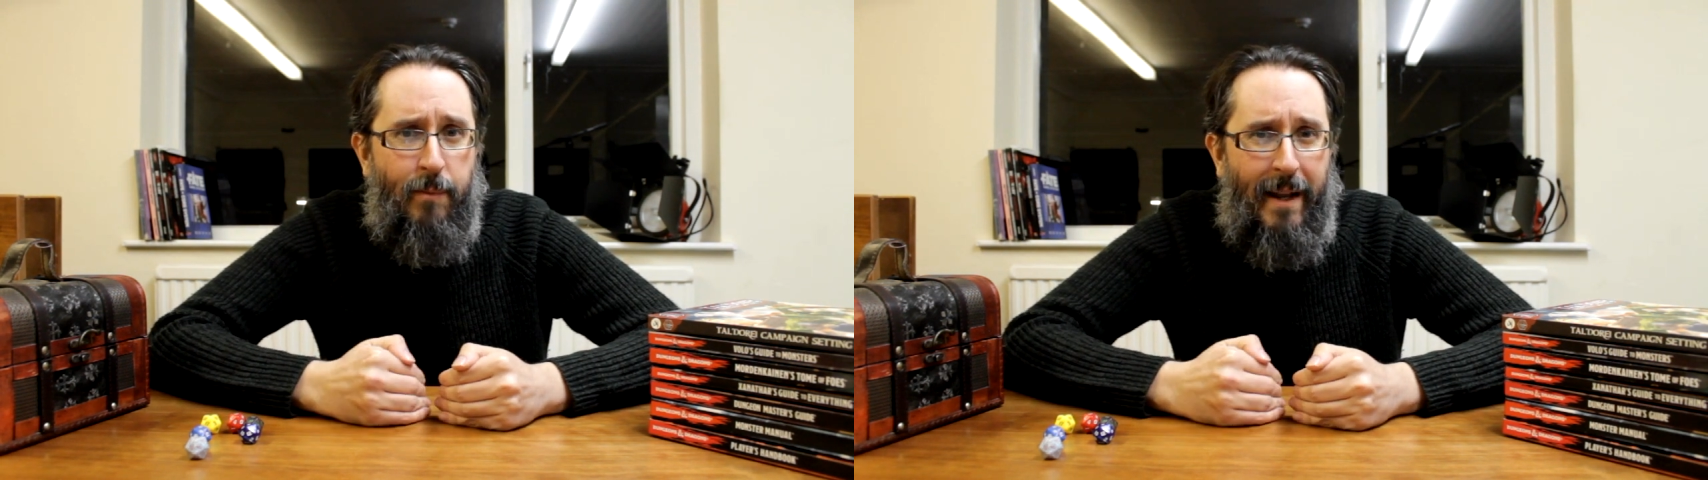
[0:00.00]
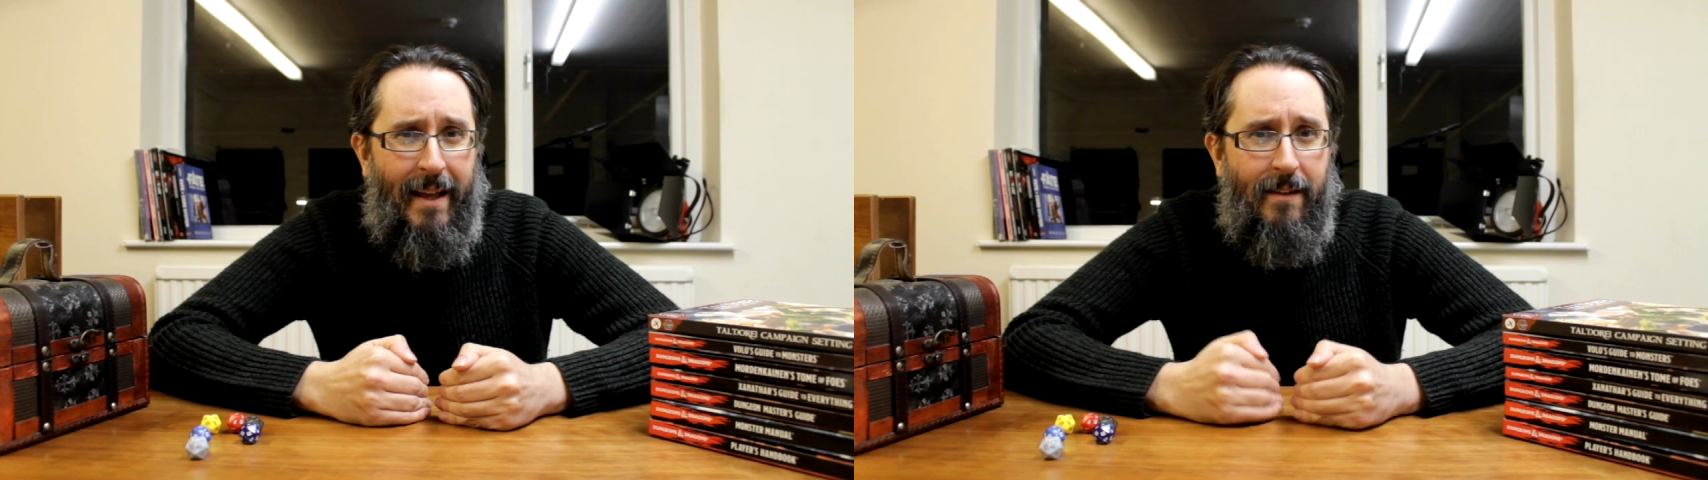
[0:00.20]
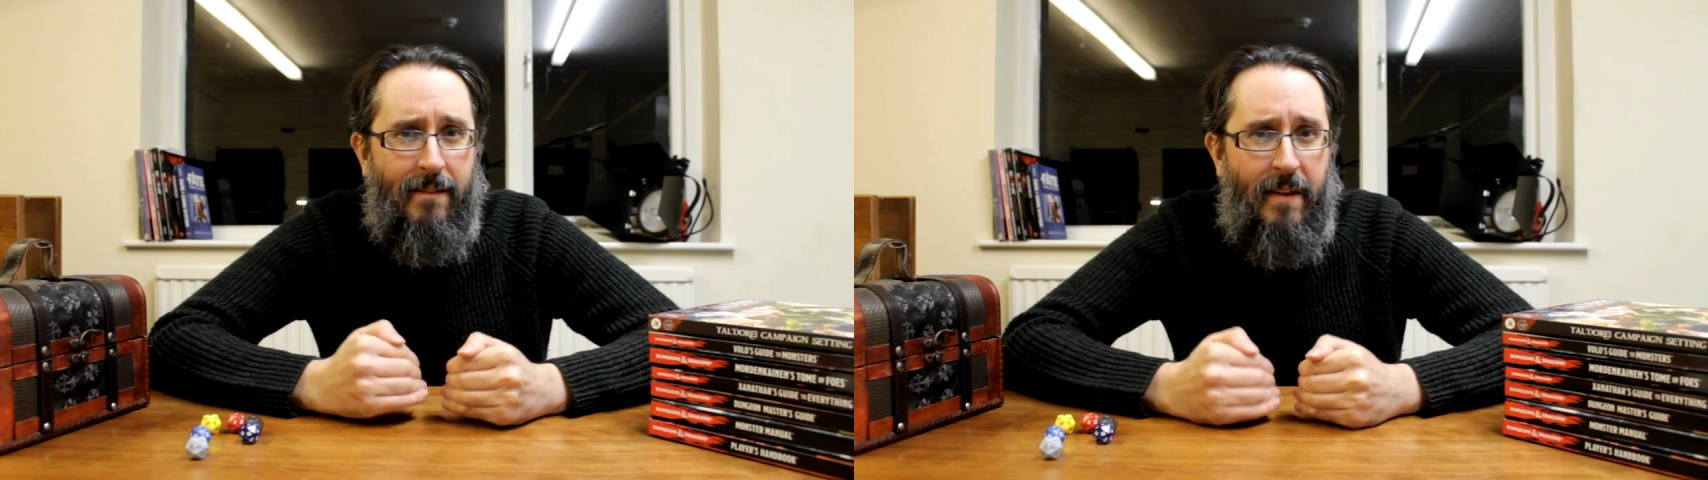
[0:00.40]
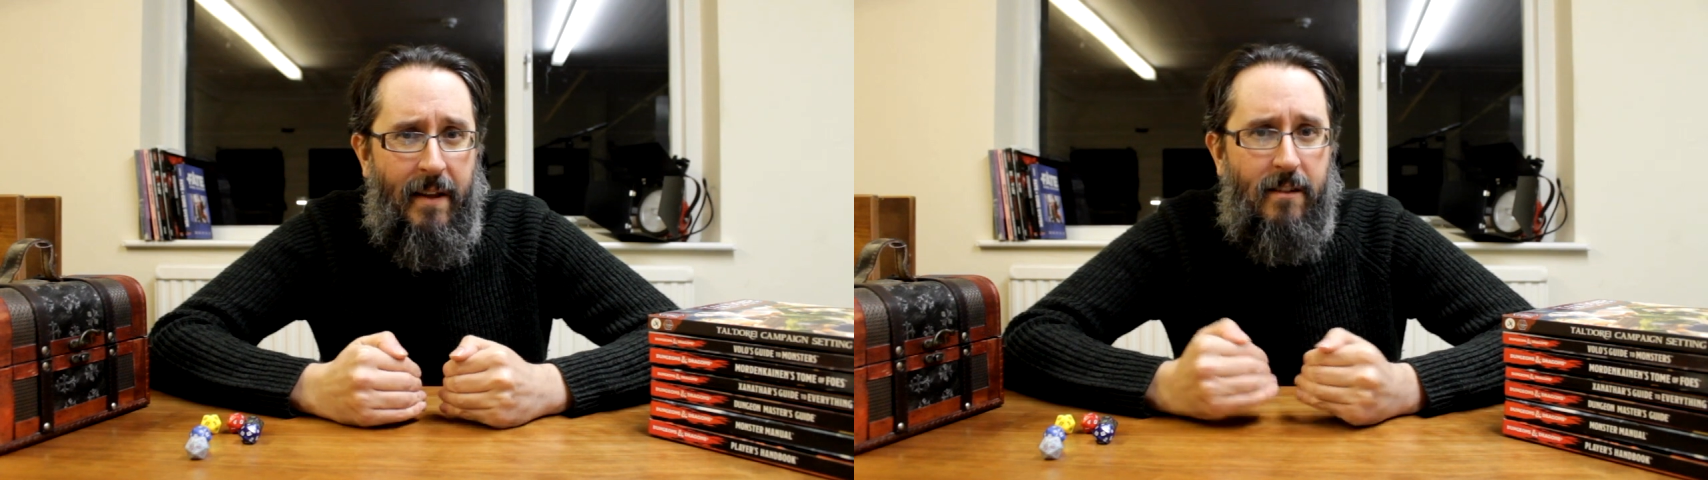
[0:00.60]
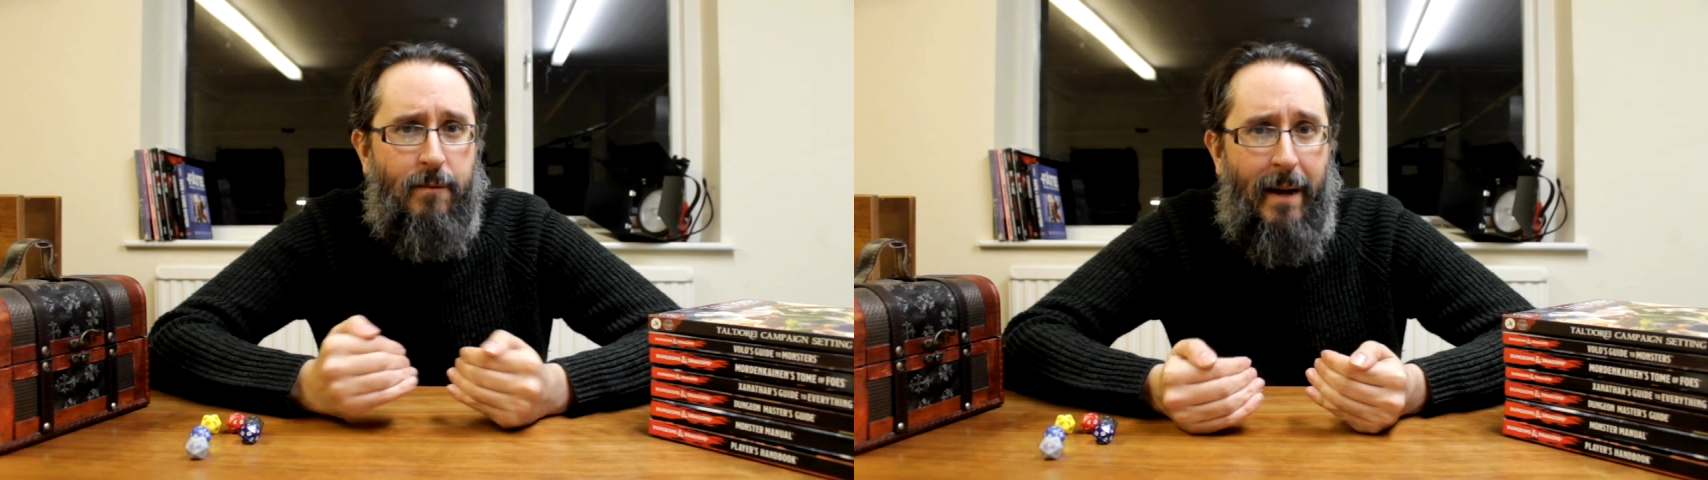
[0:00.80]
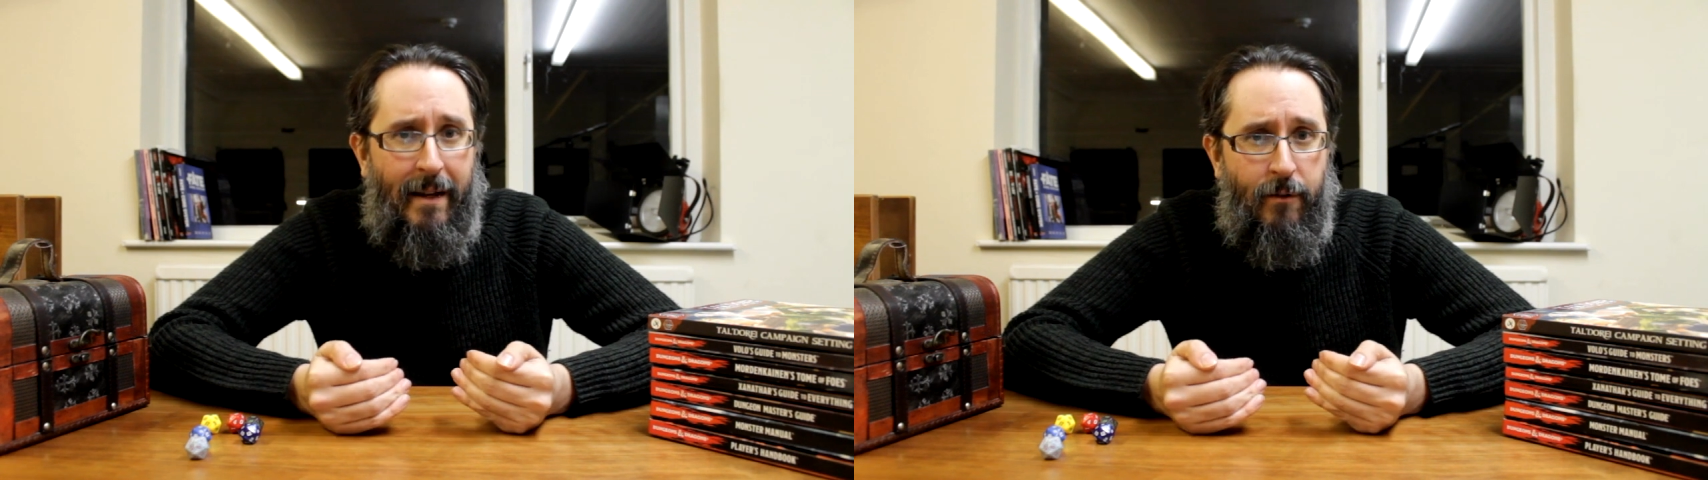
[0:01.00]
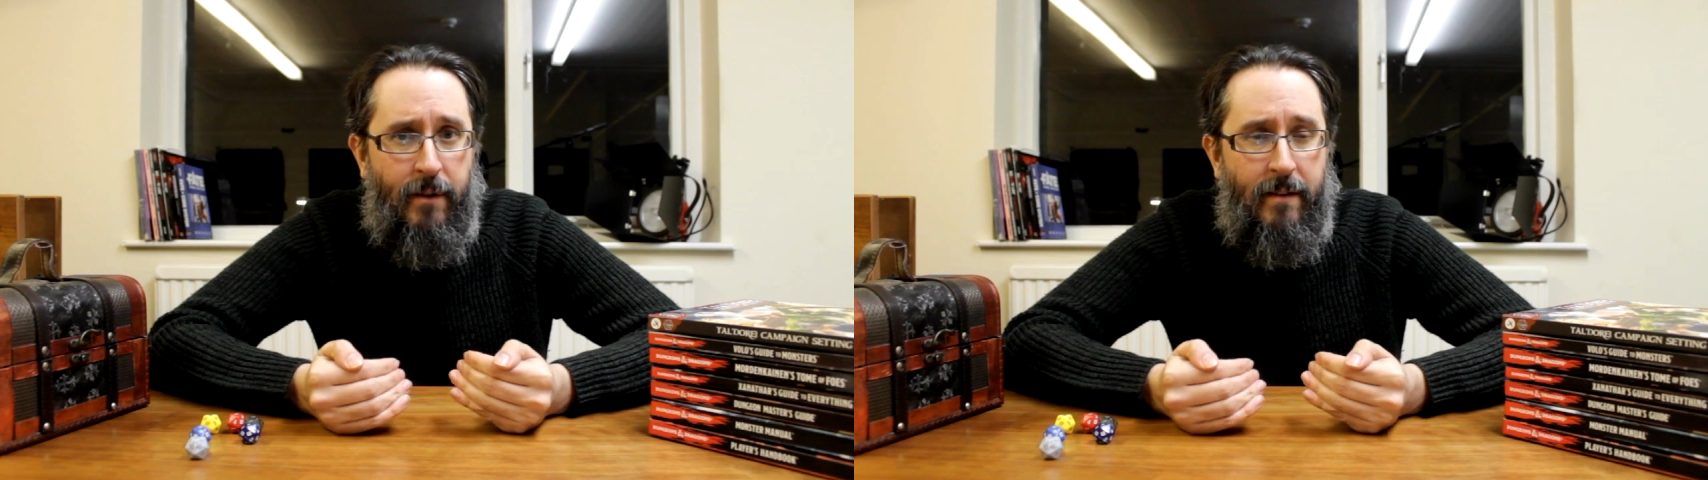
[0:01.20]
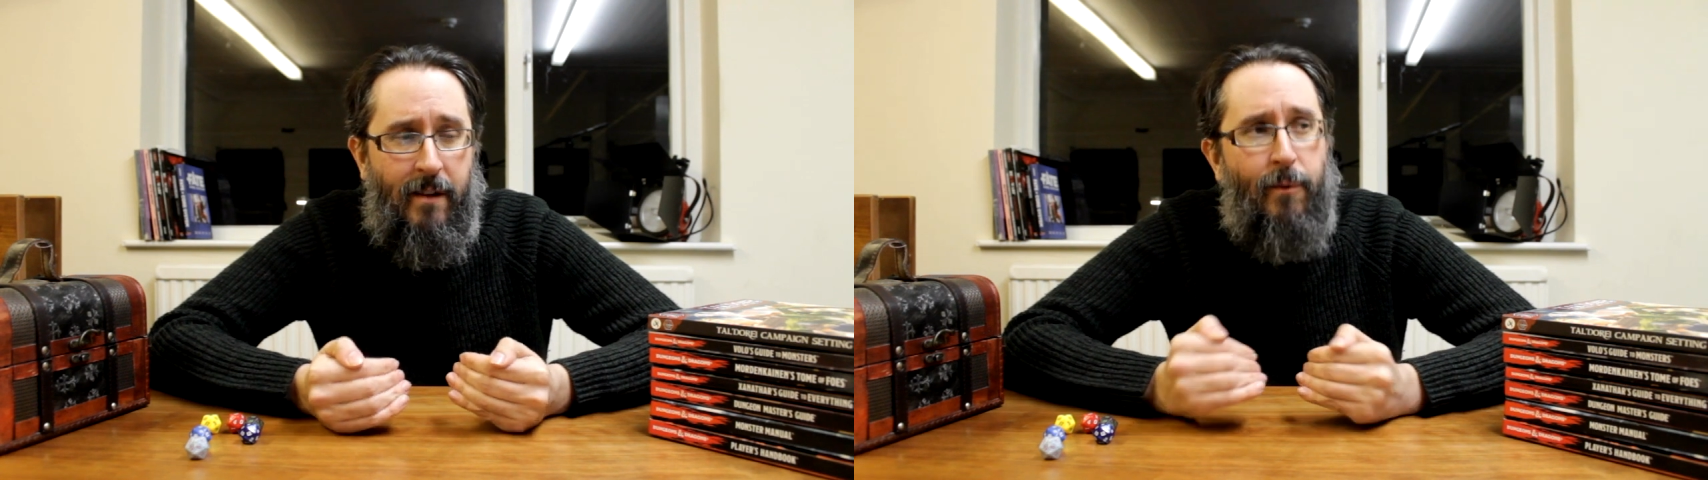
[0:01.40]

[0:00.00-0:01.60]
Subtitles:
players and then expound on it.